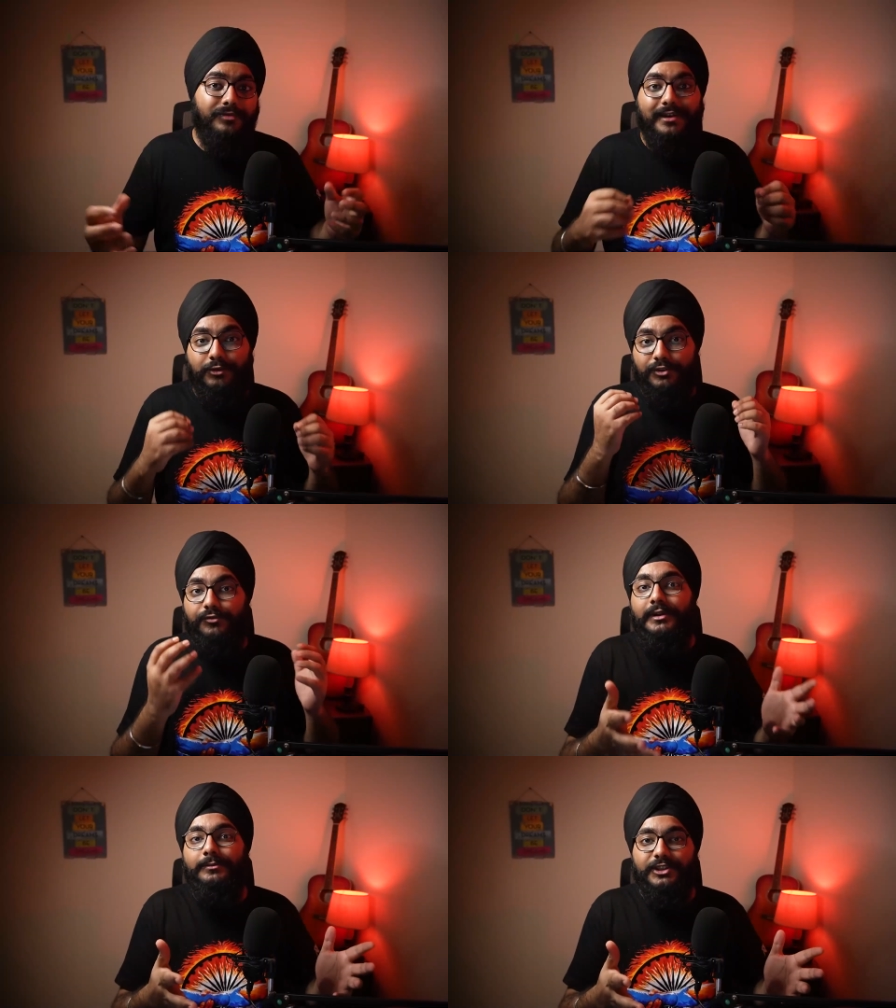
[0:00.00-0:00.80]
if that was the
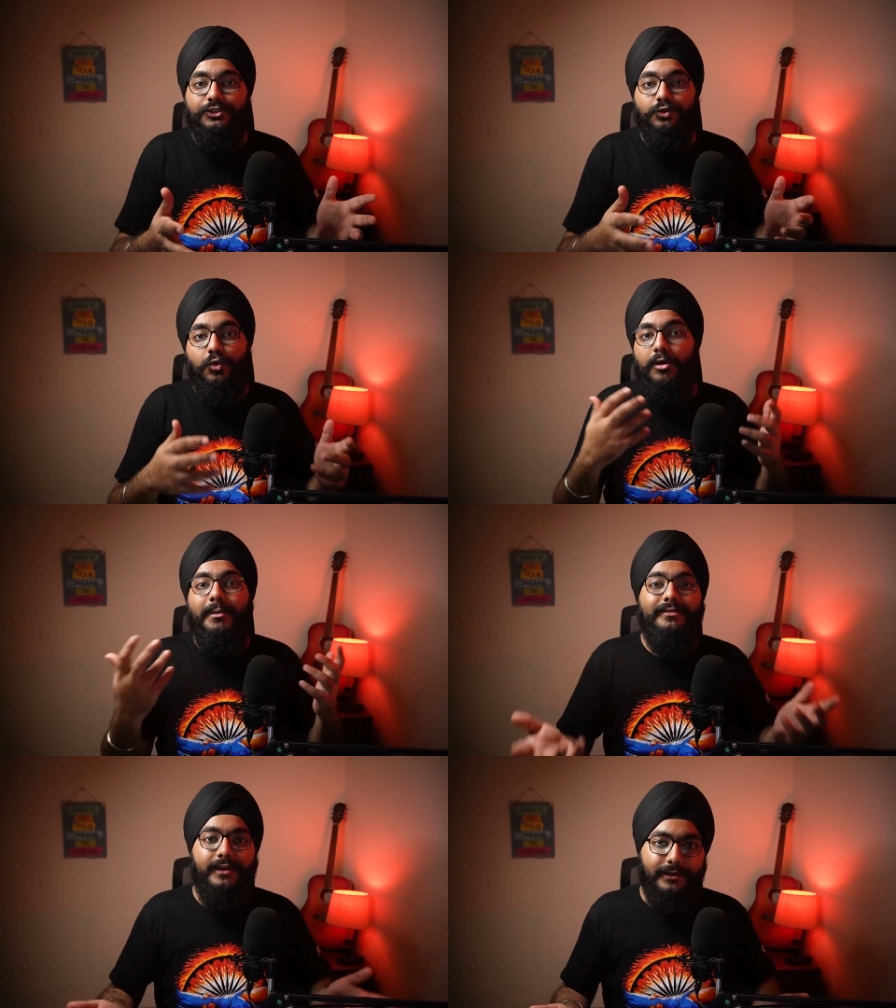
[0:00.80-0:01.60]
film's issue or
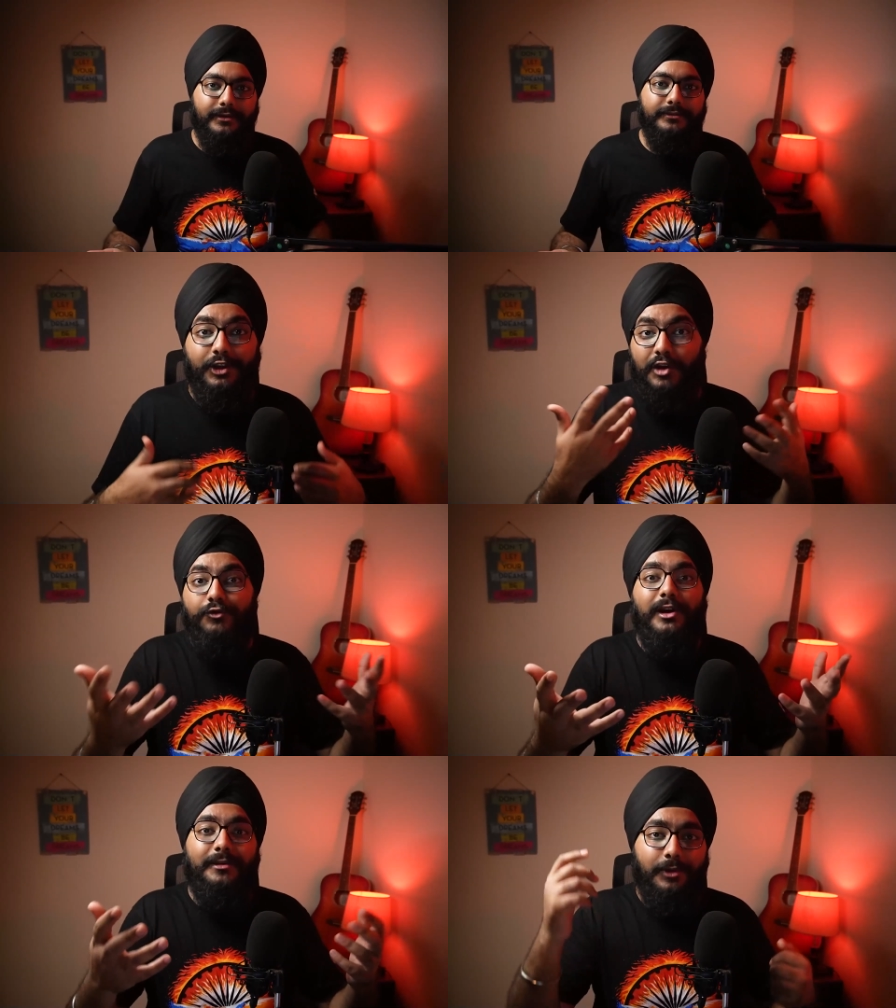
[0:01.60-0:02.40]
my theater. You have
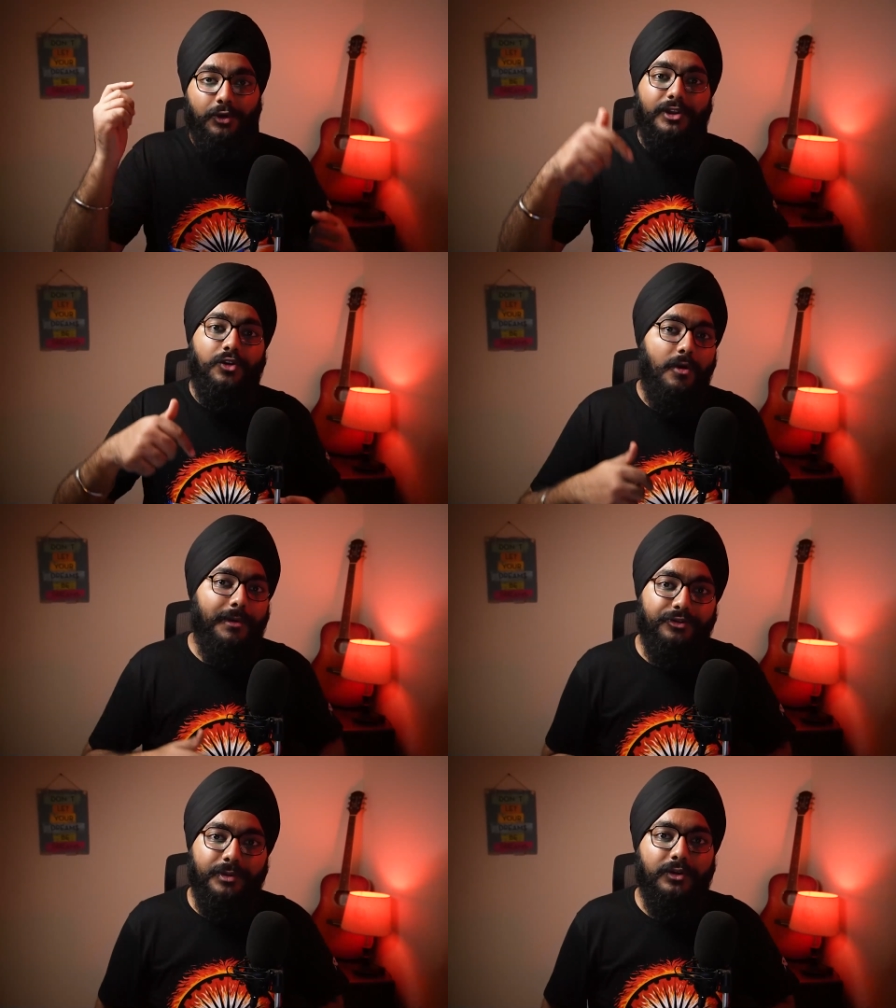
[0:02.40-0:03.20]
to let me know in the
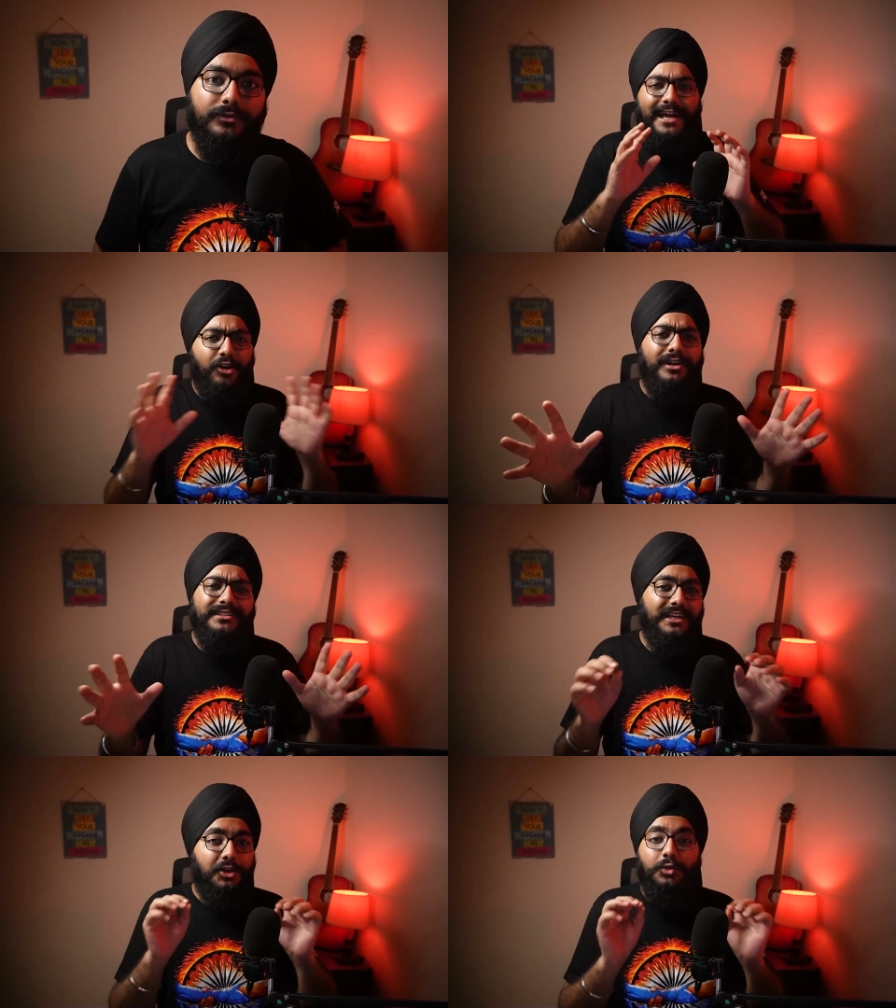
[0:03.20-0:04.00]
comments below. And
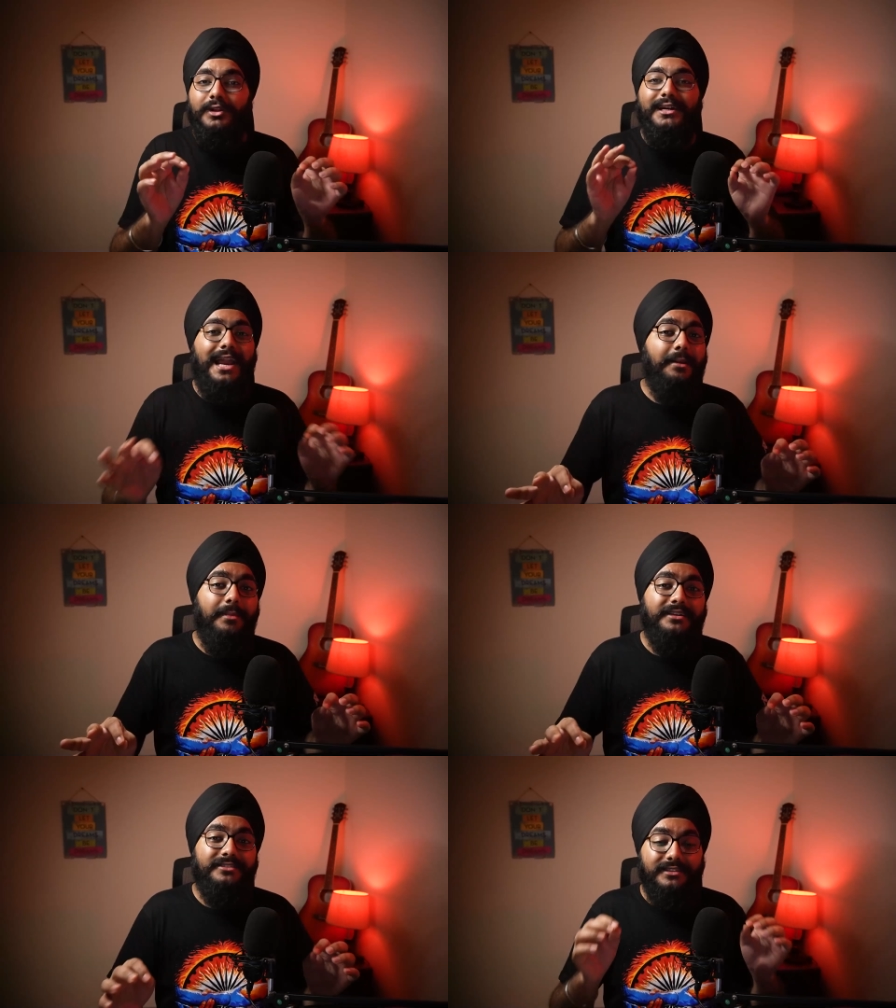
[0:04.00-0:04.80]
honestly, during the
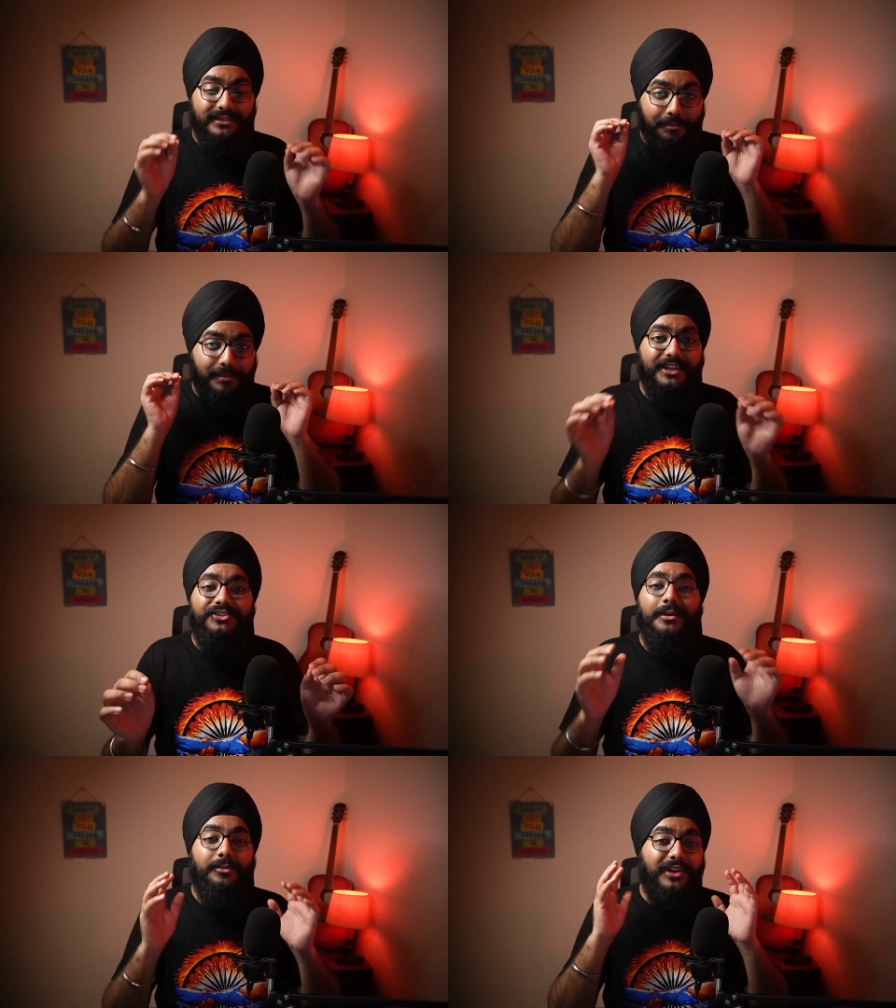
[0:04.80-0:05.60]
climax, the
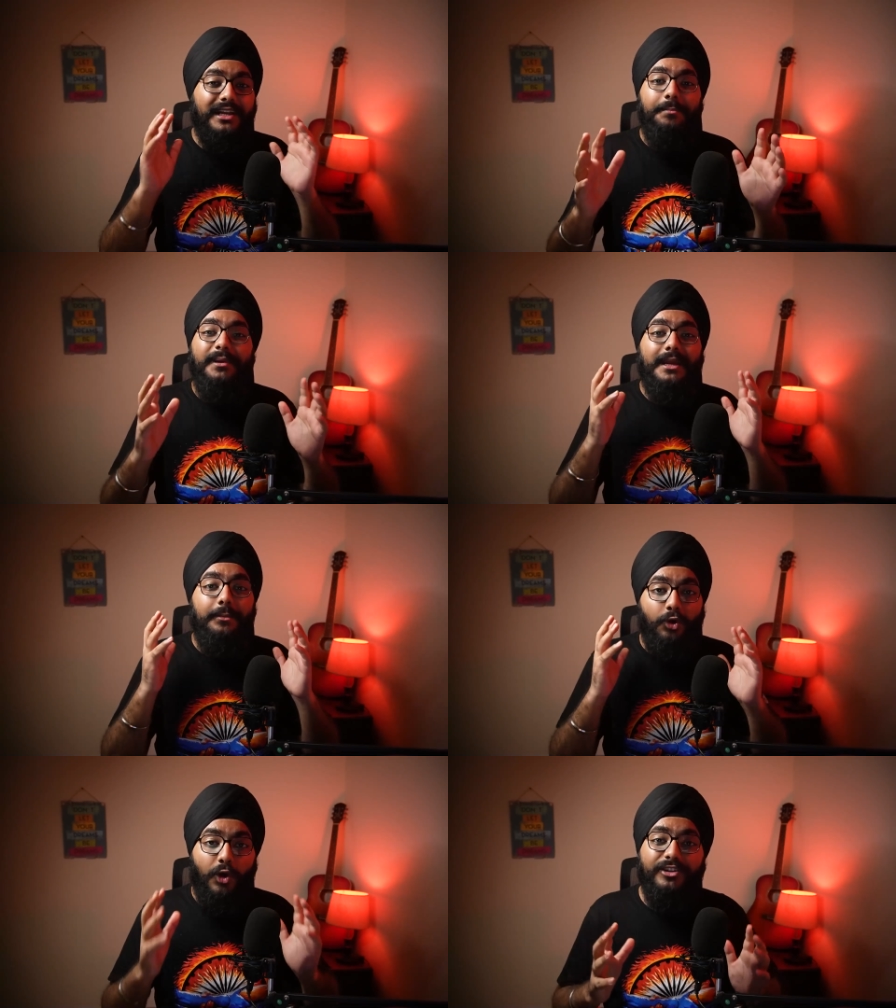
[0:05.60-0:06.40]
BGM really
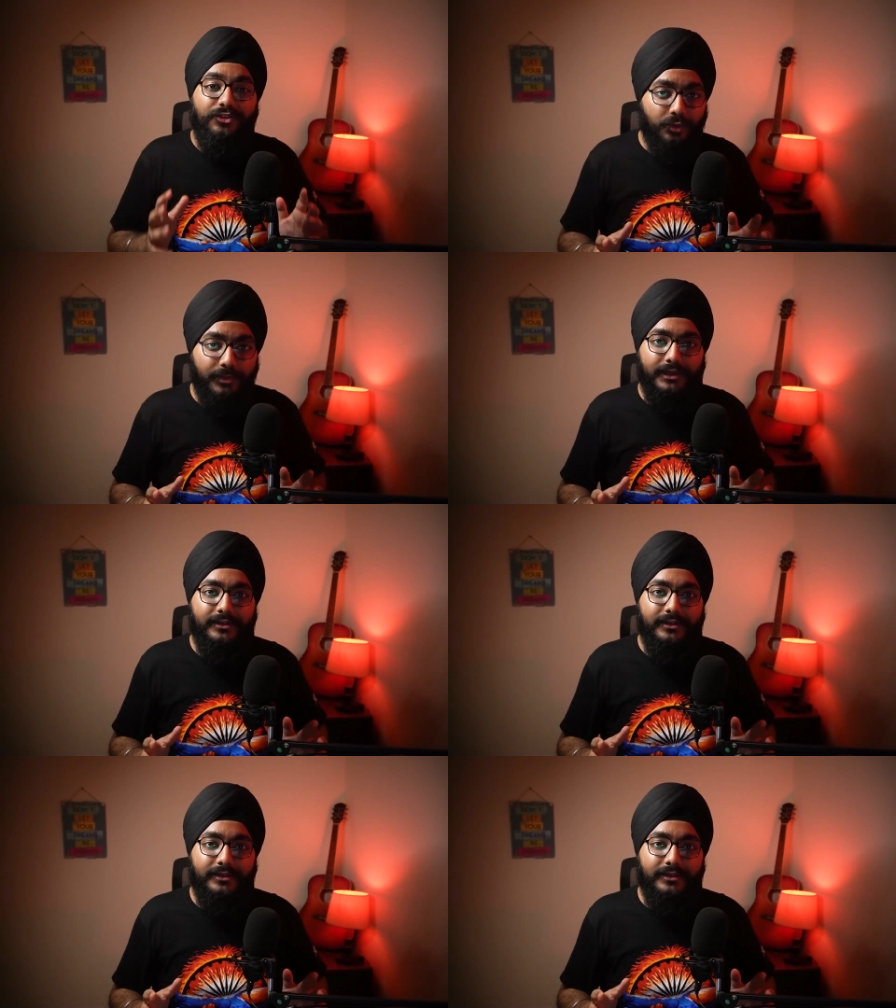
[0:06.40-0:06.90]
became noise to me.